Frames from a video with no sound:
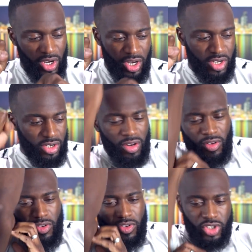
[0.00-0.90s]
and
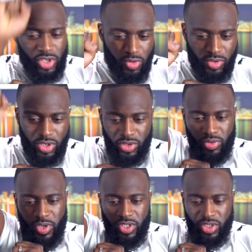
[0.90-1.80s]
then shoulder
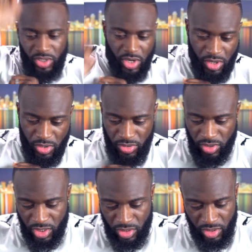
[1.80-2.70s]
twist
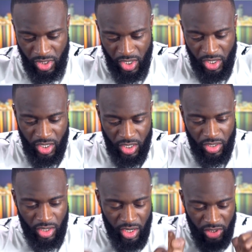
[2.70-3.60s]
curls and
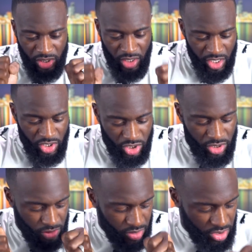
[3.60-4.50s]
and
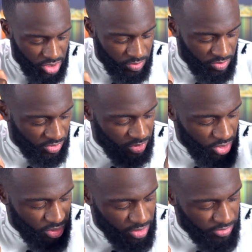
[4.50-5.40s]
isolation on the
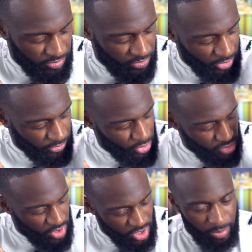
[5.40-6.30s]
on the, the
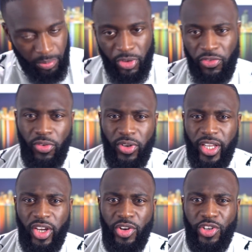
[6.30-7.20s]
forearm before
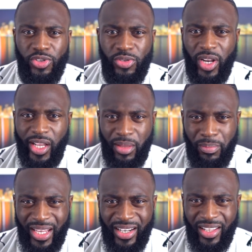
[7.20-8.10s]
they go and do like the
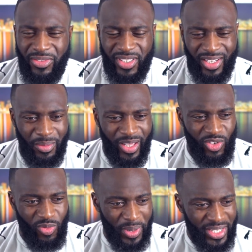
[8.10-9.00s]
main lifts and I'm like
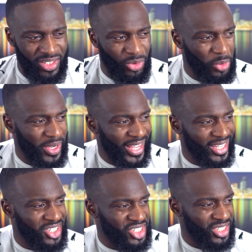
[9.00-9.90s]
you've wasted all that
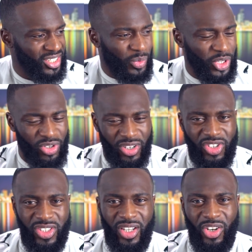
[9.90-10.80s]
energy when you could have
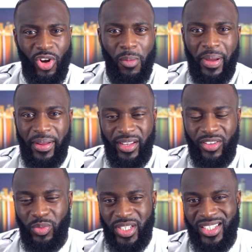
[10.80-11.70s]
just done the compound
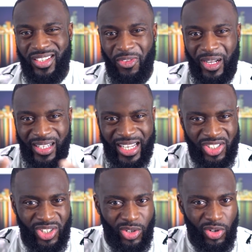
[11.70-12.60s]
lifts which is the
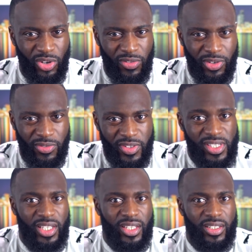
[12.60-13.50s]
foundation of your
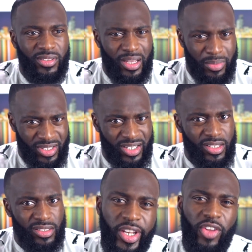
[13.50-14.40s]
physique that makes
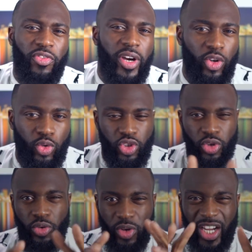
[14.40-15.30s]
sense then the final
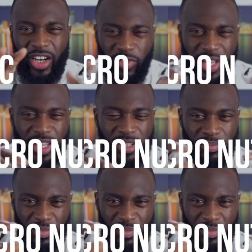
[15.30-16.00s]
two kind of like